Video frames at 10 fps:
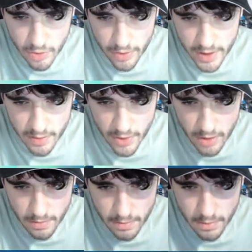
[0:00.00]
all the way to the
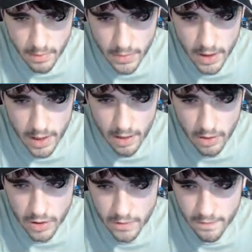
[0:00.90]
bottom,
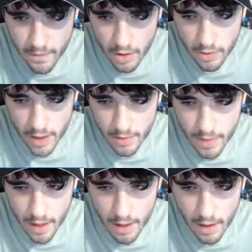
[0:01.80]
then just follow a
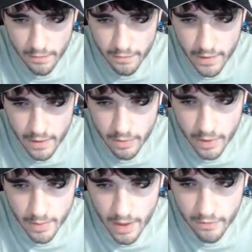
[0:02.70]
path. There
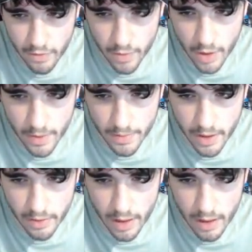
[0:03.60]
will, a path will pop up.
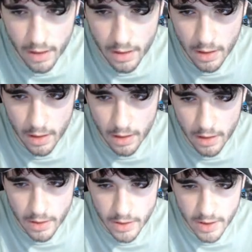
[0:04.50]
Here we are.
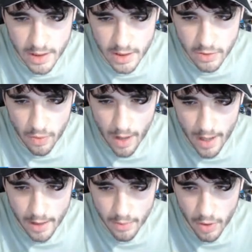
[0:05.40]
So this is
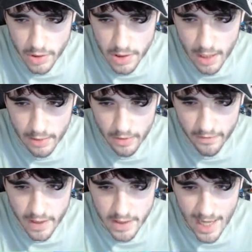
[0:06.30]
where the post-game
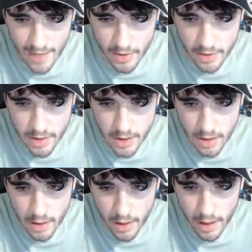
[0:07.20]
events happened.
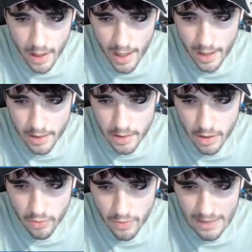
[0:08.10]
And
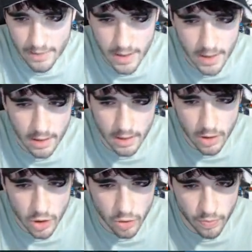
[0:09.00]
around here
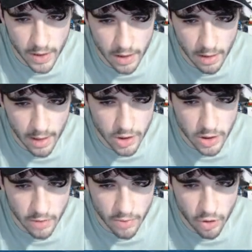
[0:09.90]
should be the
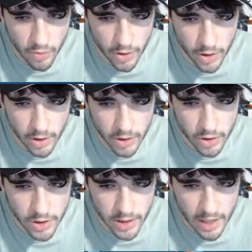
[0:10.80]
legendary Pokemon.
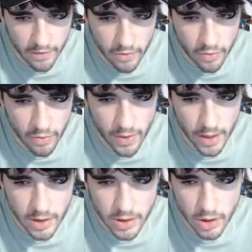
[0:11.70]
Just need to have a
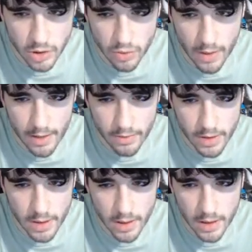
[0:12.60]
quick search
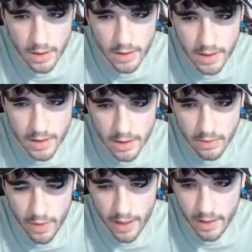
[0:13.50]
around to
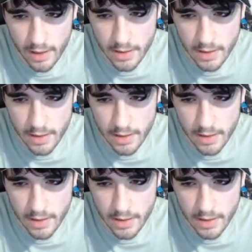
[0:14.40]
see where he